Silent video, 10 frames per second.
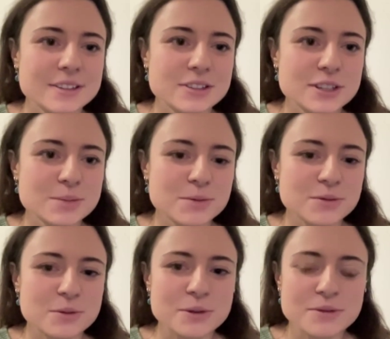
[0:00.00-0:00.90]
So just
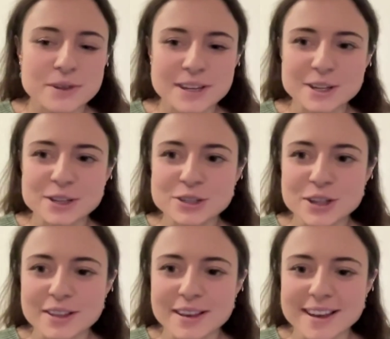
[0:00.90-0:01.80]
before we finish,
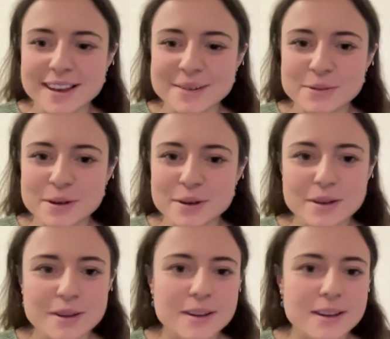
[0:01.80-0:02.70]
are there any
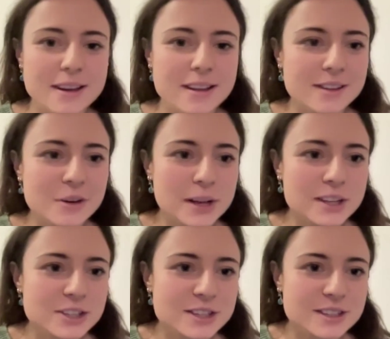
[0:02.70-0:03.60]
other
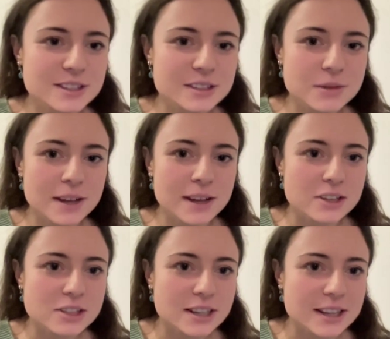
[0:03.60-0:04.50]
questions for
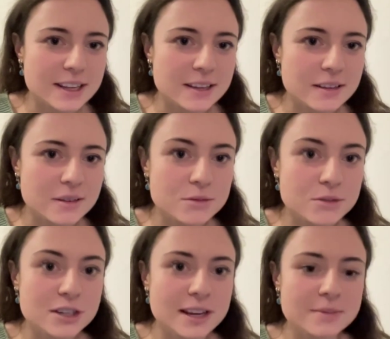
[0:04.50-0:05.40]
Ashley? Oh,
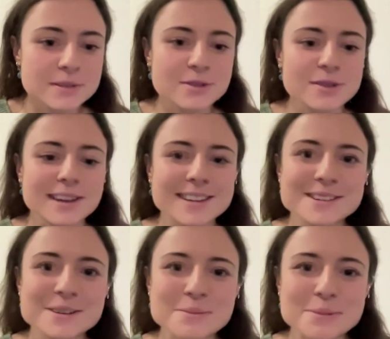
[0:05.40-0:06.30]
James has got his
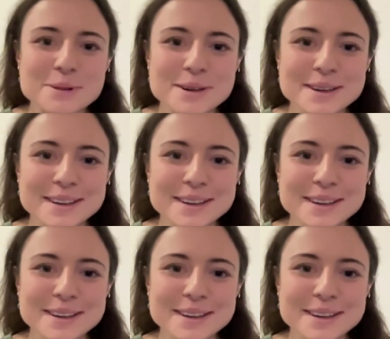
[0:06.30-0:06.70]
hand up.